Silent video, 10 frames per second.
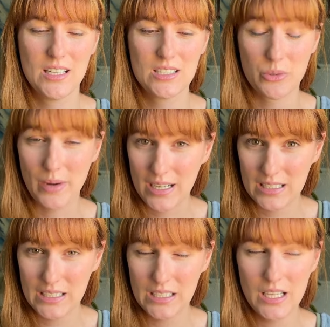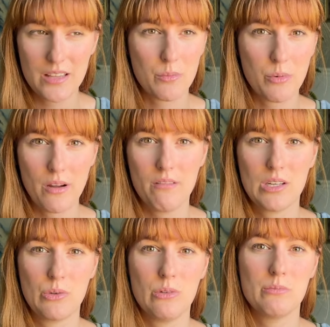directly and they're private
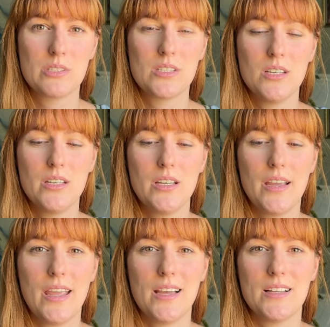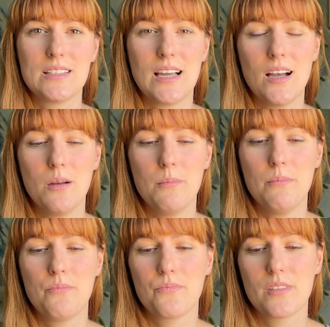groups and
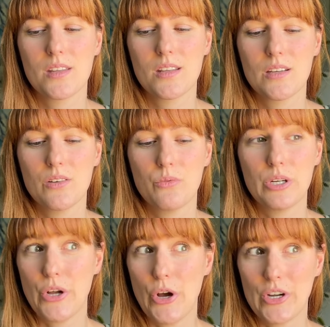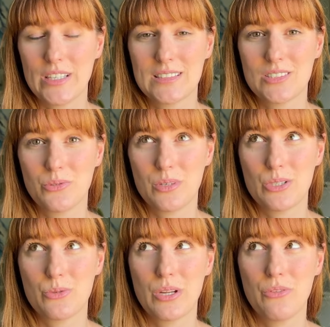um, we're in august
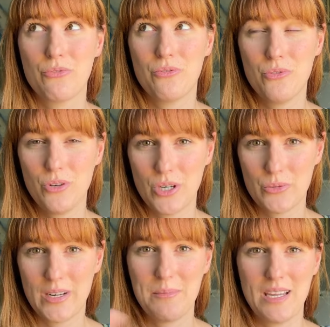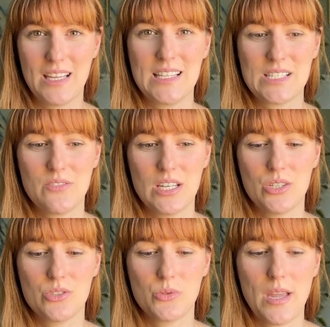2024 when i'm making this
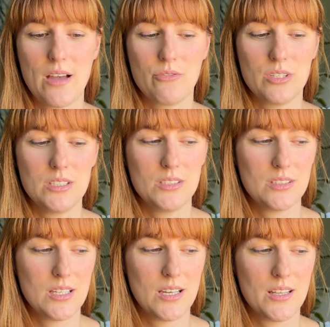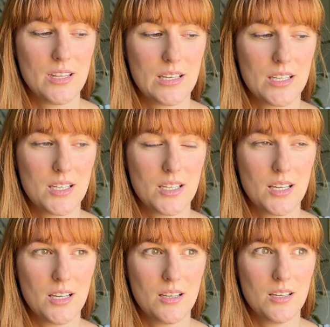video so we have one i think
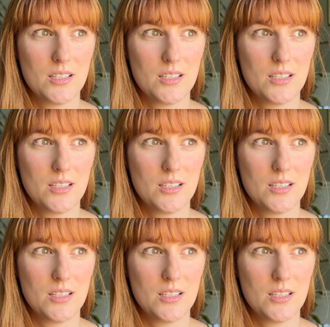uh,